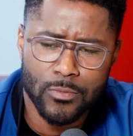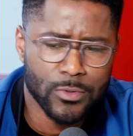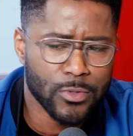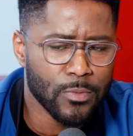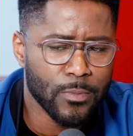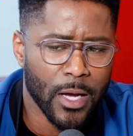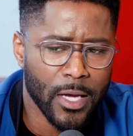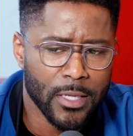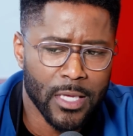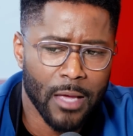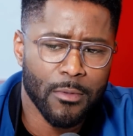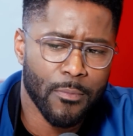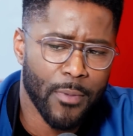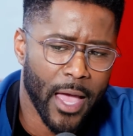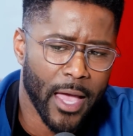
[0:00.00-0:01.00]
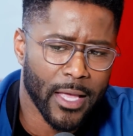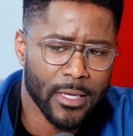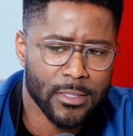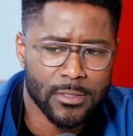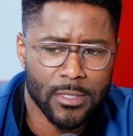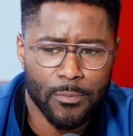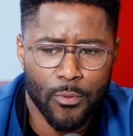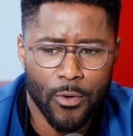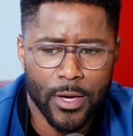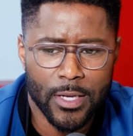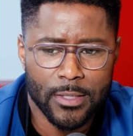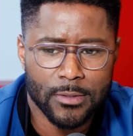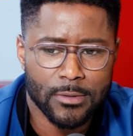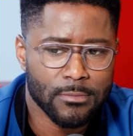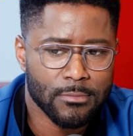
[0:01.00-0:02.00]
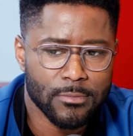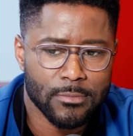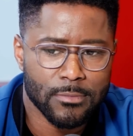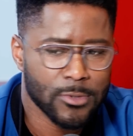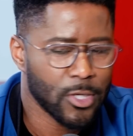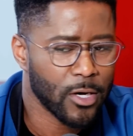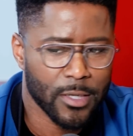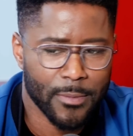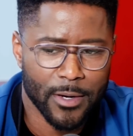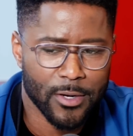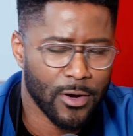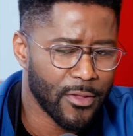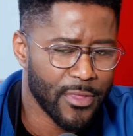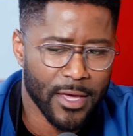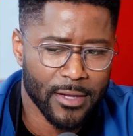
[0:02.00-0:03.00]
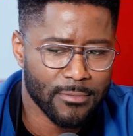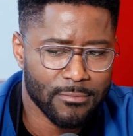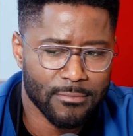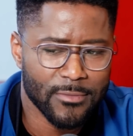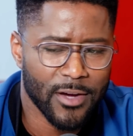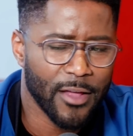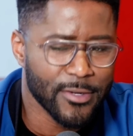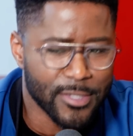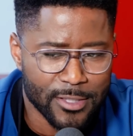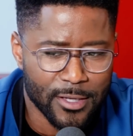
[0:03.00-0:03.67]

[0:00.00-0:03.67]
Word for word: would you mind coming back at some point and talking about all that other